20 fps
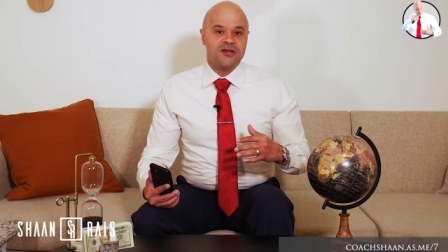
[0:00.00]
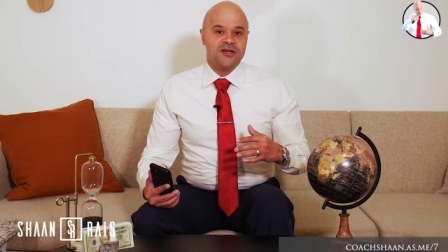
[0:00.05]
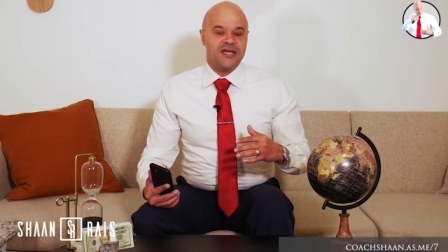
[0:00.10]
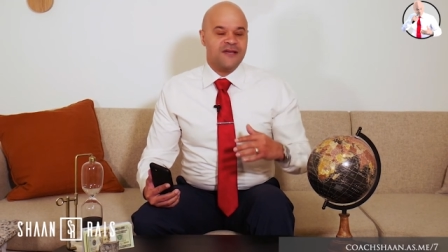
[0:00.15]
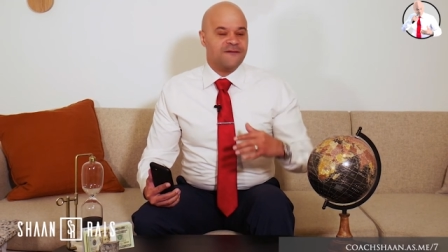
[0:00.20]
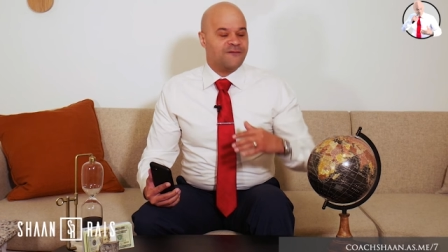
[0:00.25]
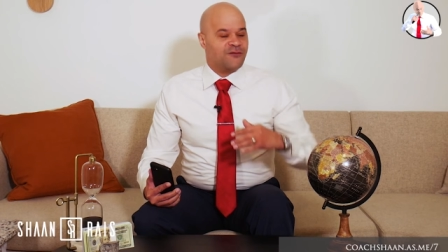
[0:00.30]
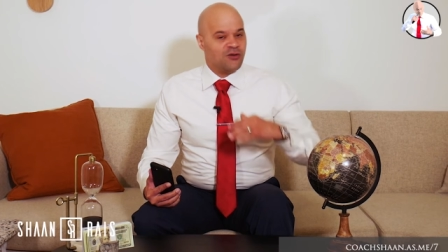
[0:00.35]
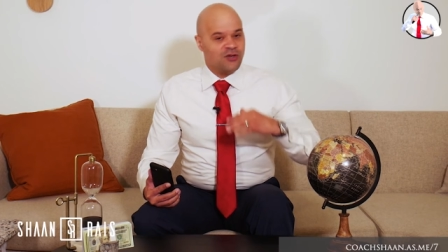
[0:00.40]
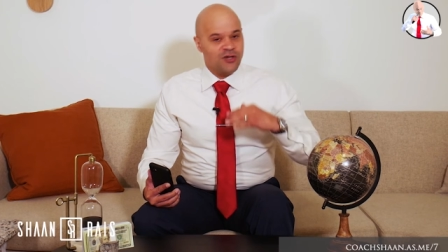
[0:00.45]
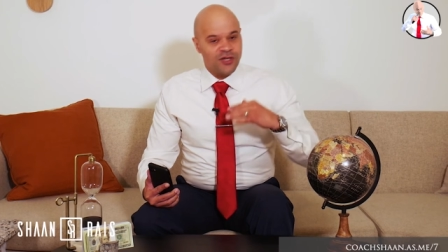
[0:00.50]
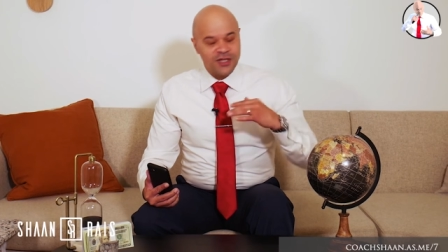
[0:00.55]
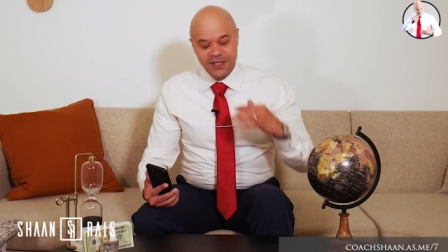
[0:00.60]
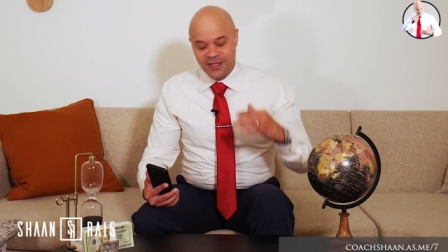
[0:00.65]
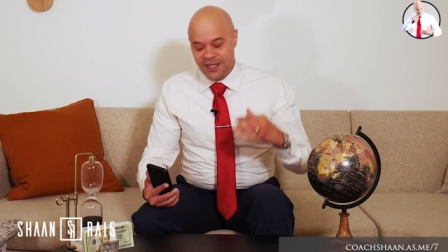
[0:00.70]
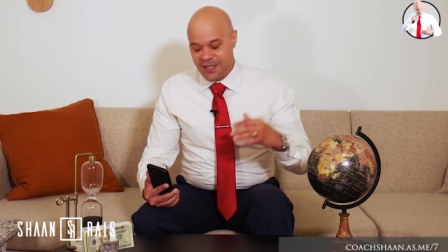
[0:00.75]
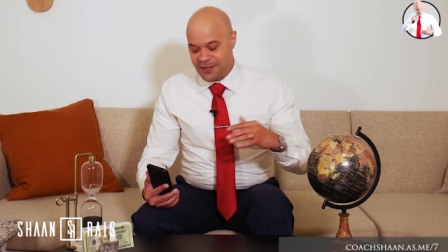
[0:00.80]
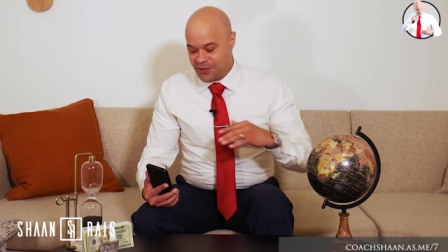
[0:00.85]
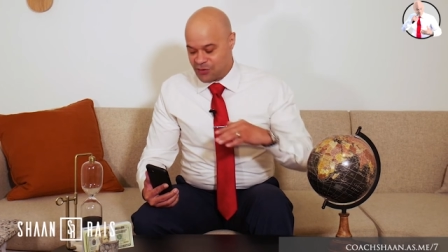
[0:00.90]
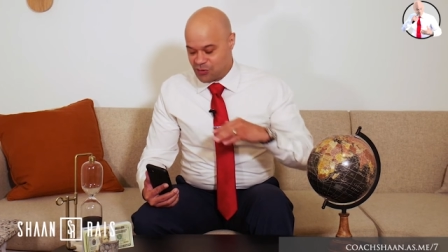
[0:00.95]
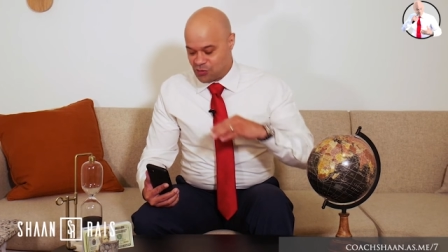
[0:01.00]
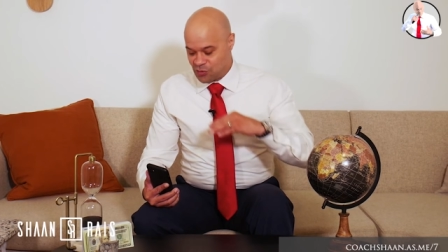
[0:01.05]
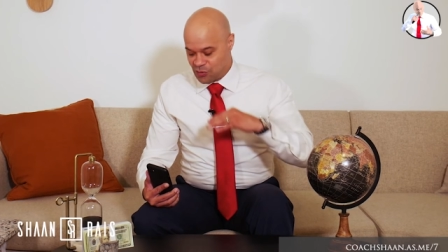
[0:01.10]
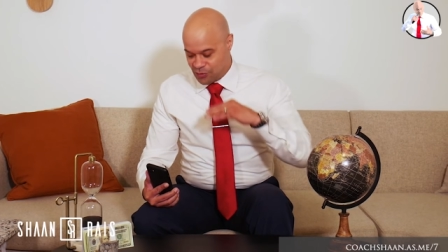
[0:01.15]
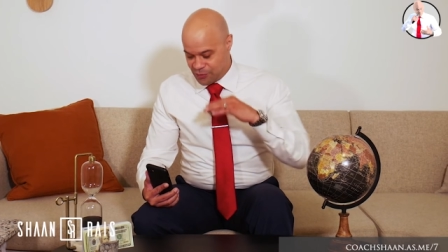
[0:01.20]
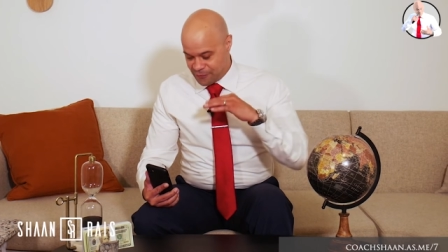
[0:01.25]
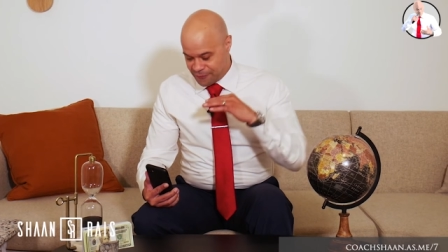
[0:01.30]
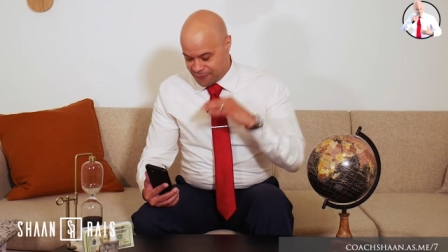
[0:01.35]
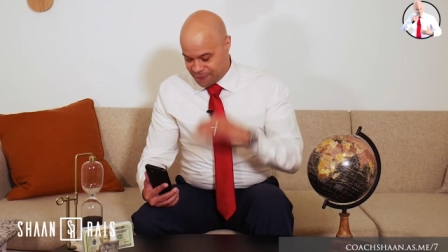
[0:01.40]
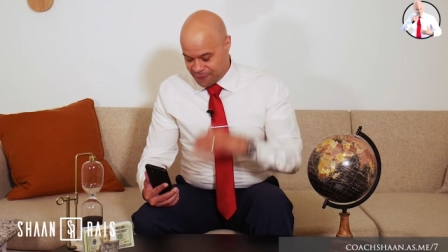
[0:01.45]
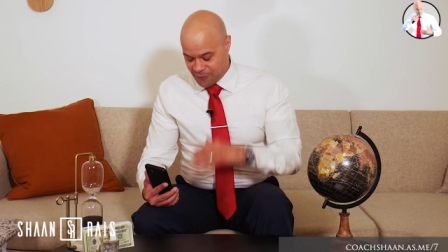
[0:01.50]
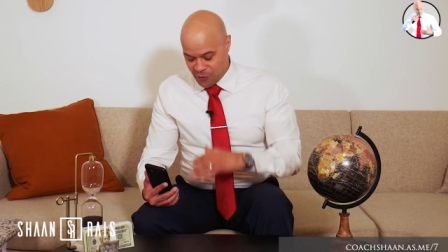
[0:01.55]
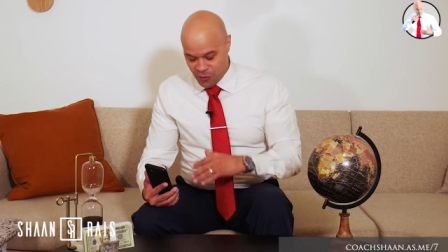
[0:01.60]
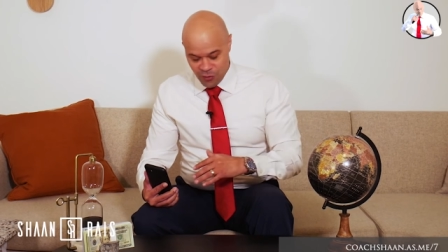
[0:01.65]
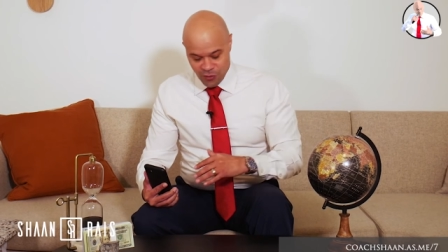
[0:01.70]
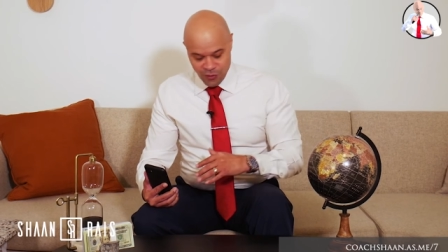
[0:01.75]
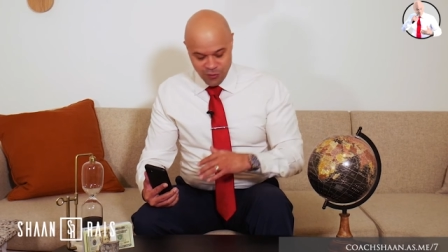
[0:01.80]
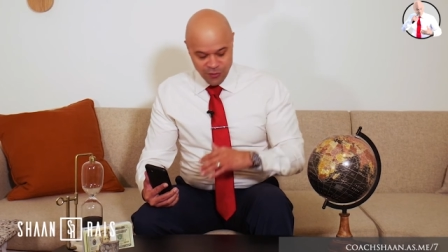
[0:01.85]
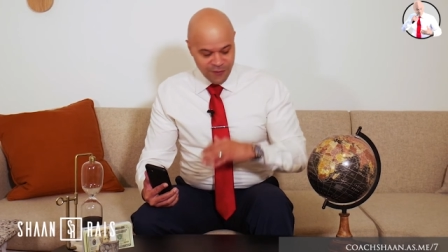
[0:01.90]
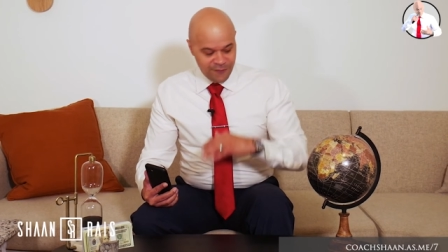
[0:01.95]
If you're looking at this on your
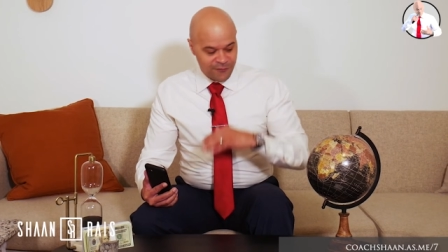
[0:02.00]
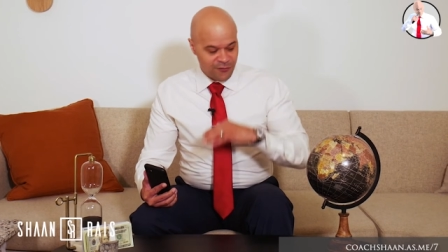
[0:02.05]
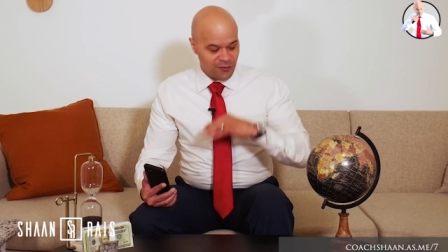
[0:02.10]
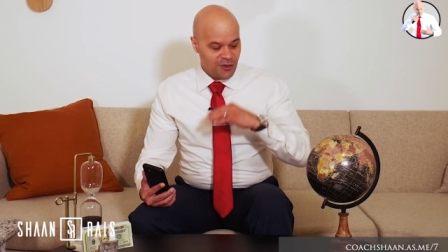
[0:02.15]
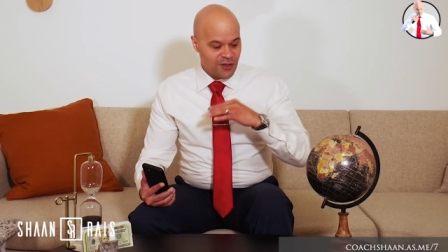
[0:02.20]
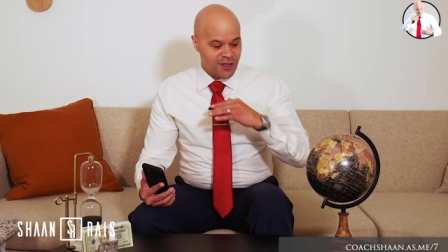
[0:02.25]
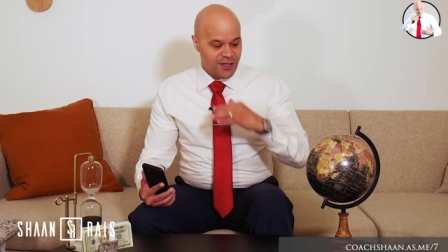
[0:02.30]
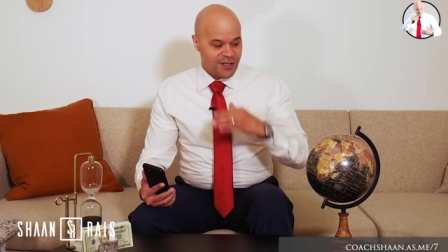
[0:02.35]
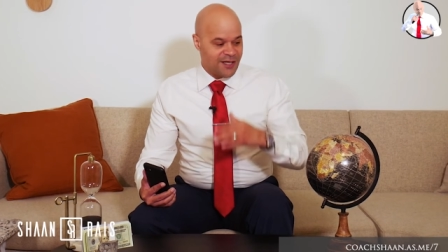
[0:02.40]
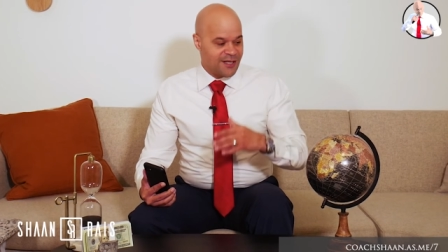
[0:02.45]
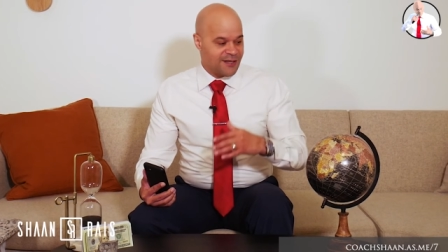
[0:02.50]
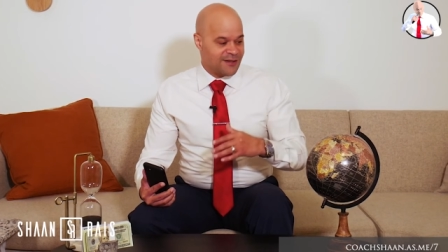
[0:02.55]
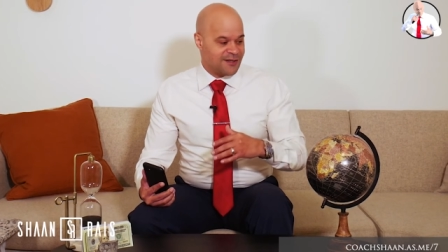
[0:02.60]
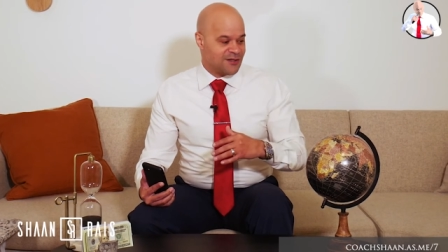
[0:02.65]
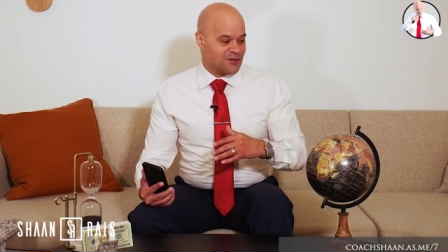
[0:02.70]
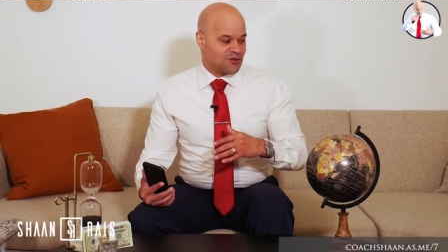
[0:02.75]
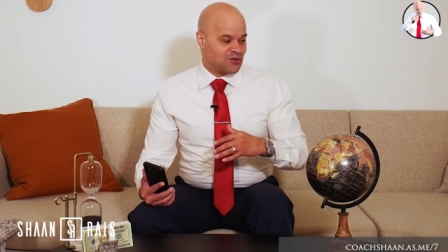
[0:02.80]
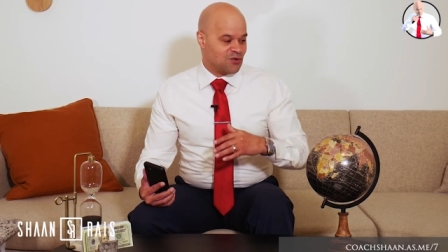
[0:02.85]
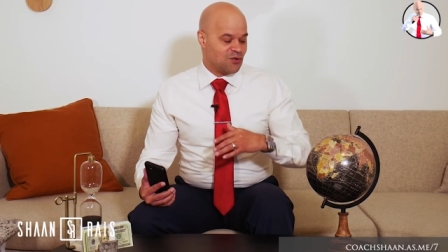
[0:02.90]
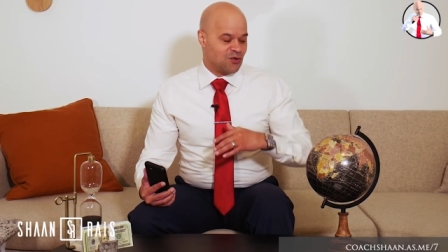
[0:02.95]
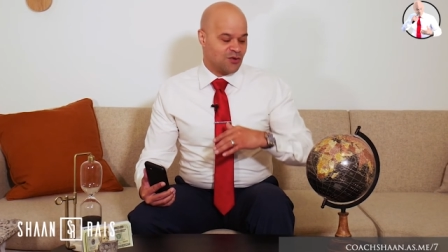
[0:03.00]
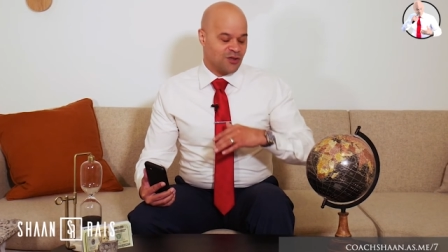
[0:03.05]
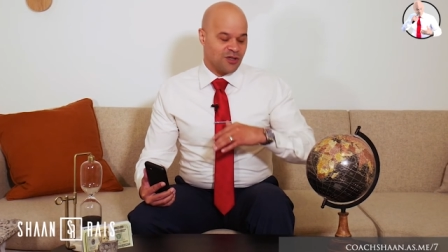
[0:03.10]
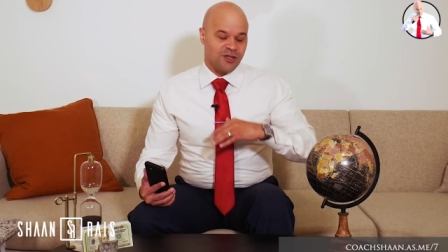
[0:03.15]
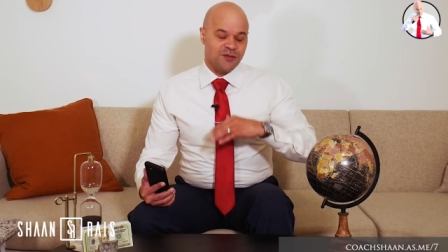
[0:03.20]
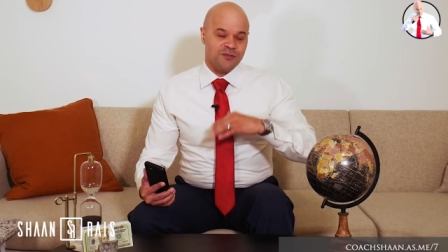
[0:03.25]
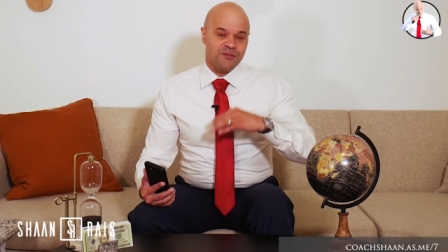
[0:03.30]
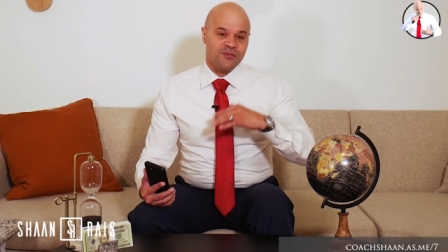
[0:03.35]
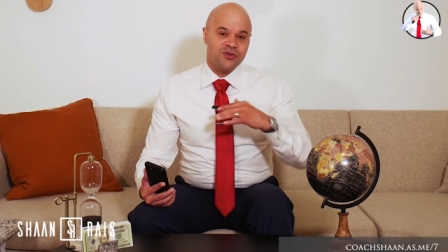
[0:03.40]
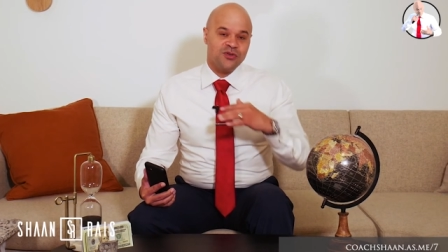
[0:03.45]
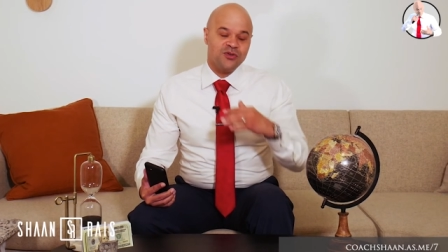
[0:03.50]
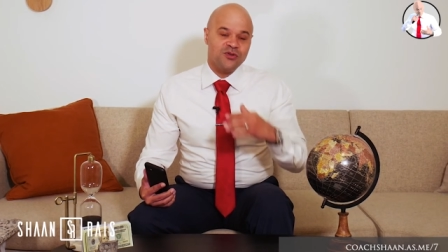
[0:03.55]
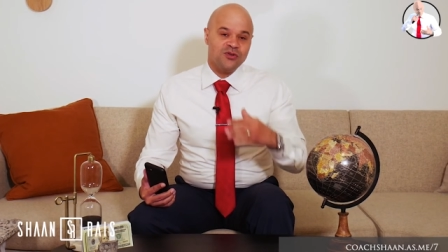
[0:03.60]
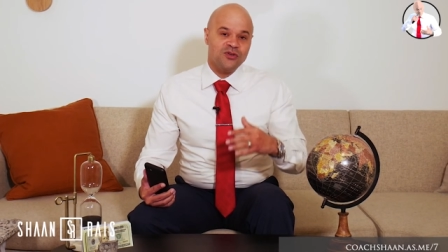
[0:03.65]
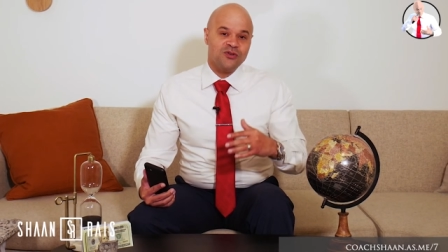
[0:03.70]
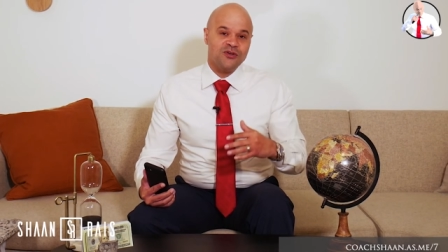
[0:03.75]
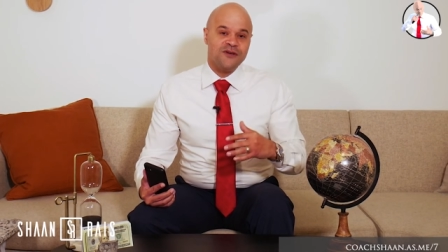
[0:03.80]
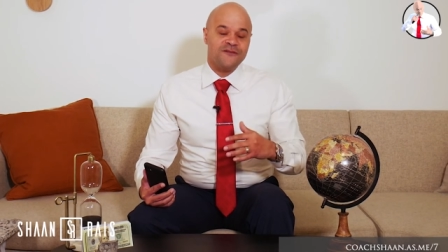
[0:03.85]
phone, if you're looking at this on a computer,